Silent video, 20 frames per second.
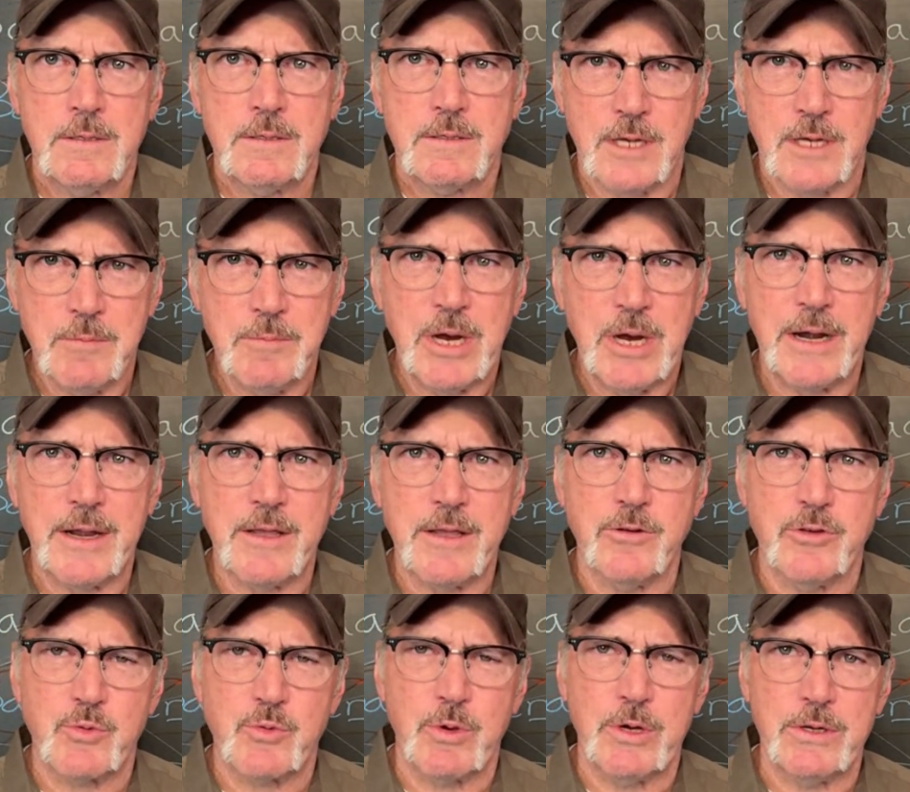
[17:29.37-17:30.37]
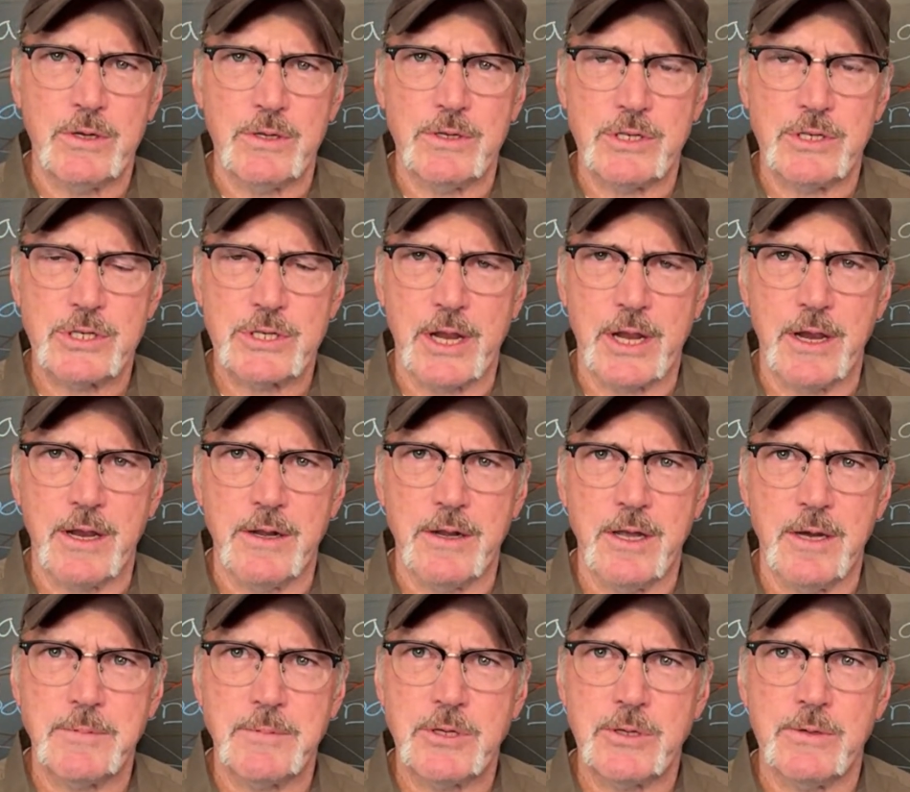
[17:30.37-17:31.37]
who's willing to stand
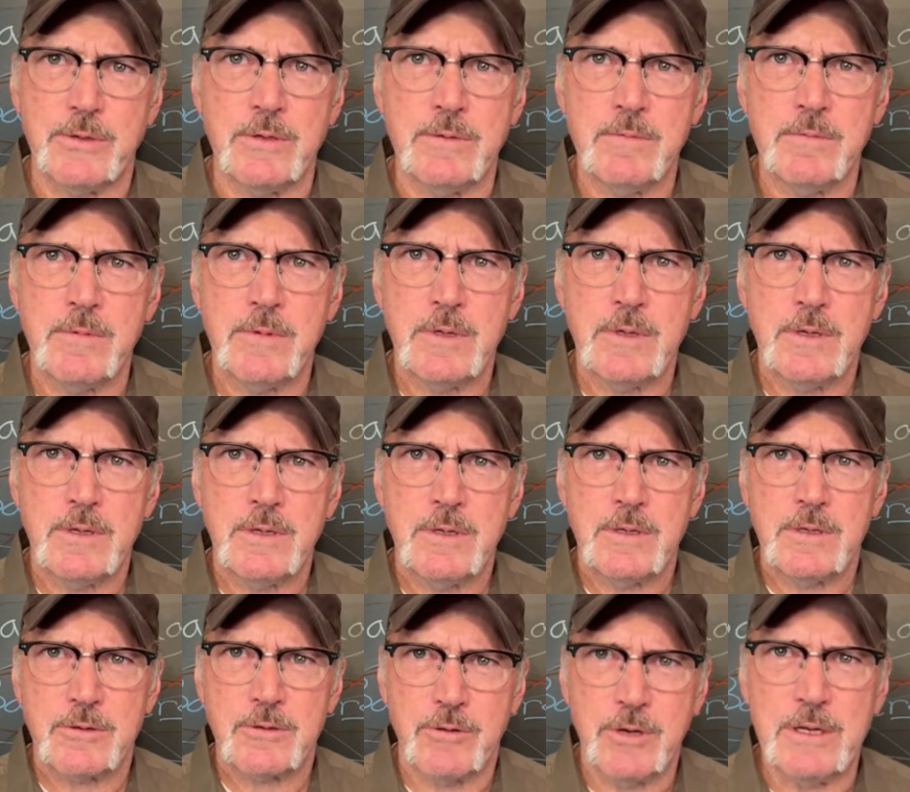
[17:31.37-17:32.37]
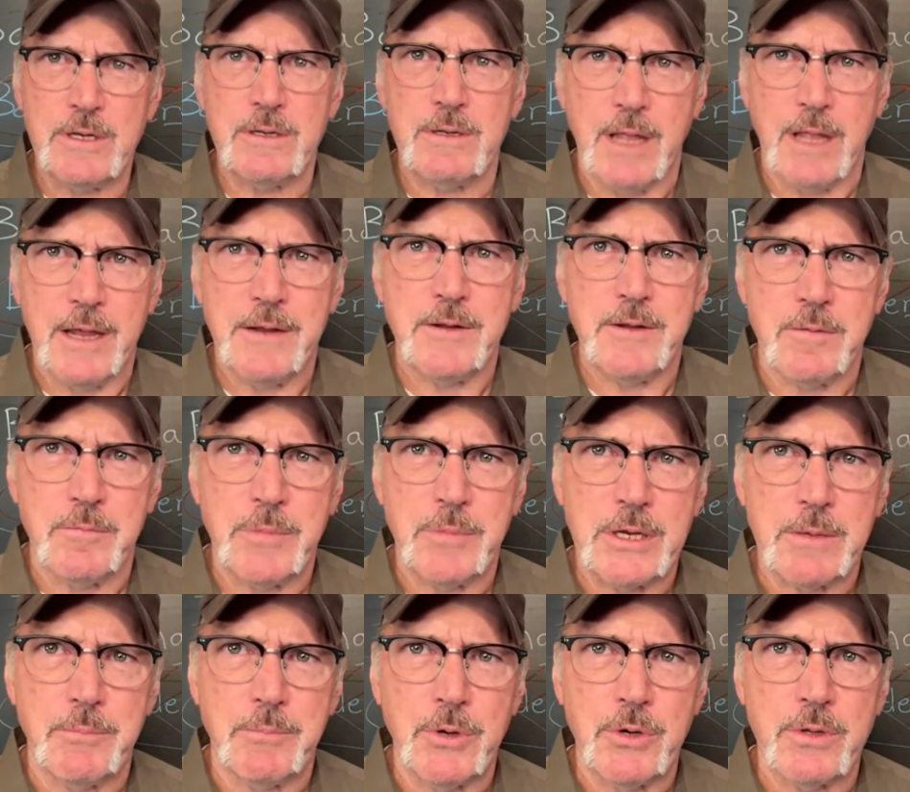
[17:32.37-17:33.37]
up to them, quit letting them be
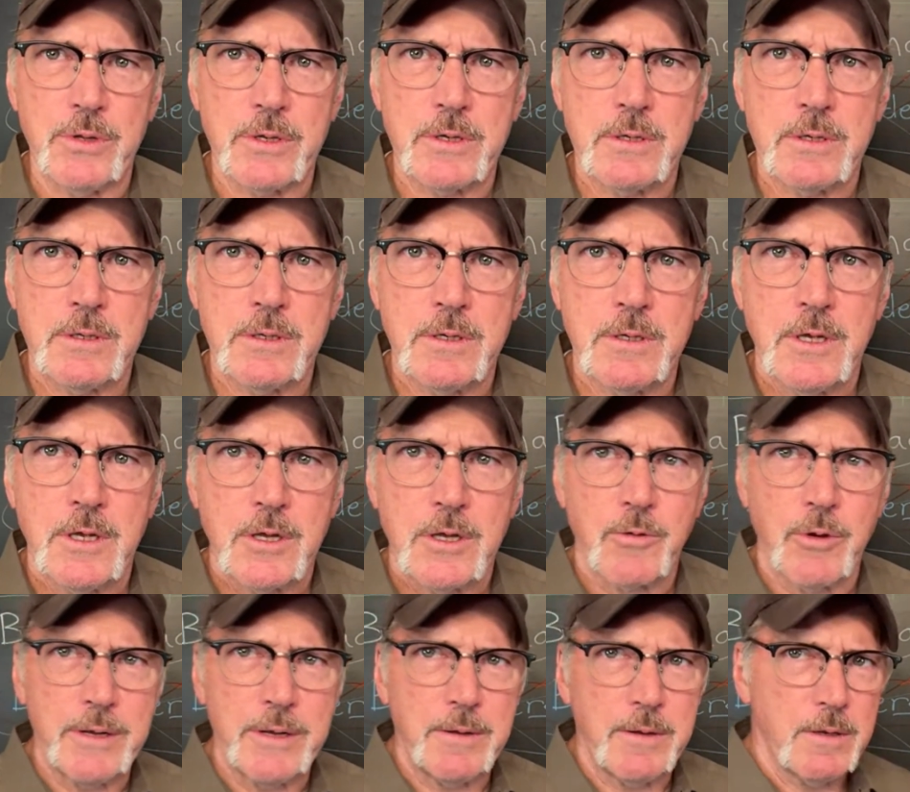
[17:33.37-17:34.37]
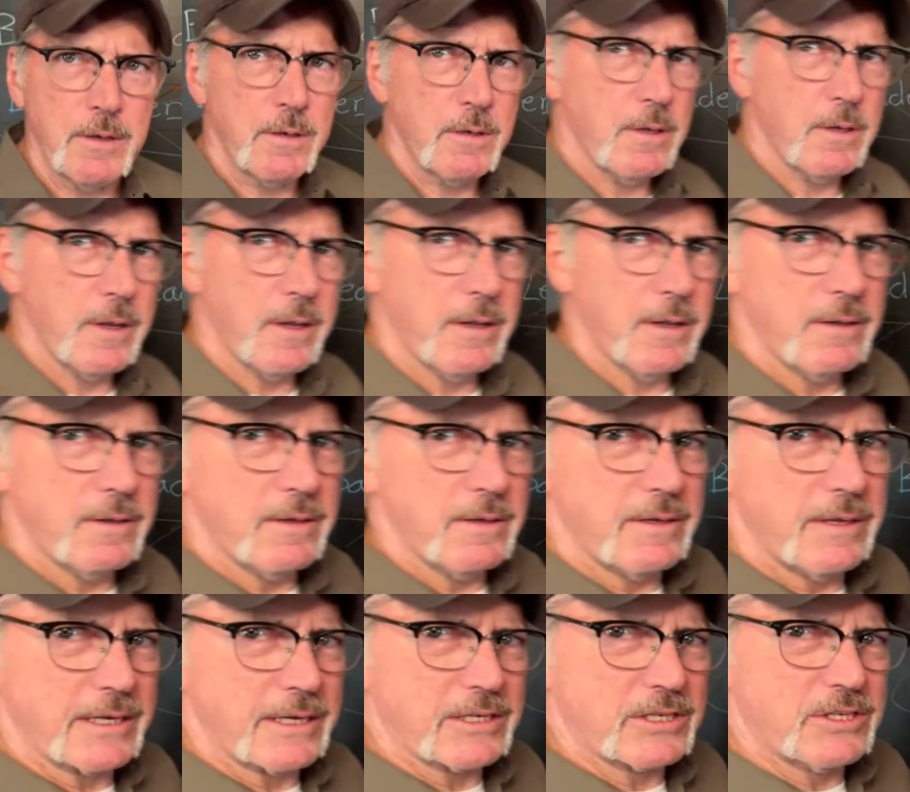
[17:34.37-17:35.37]
a bully, quit
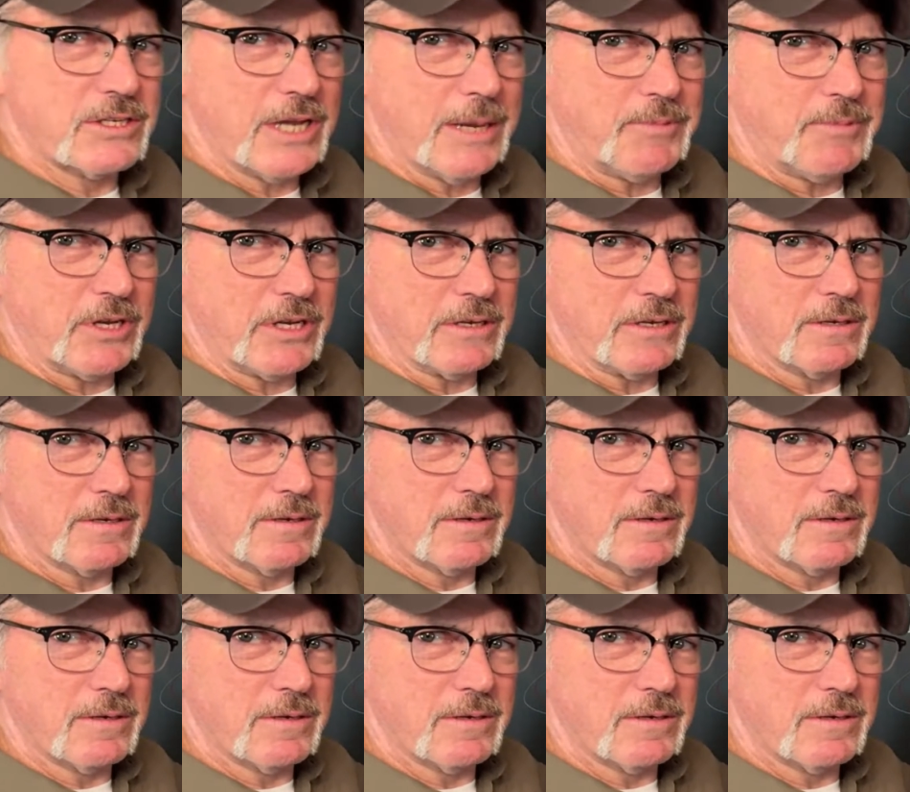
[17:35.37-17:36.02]
accepting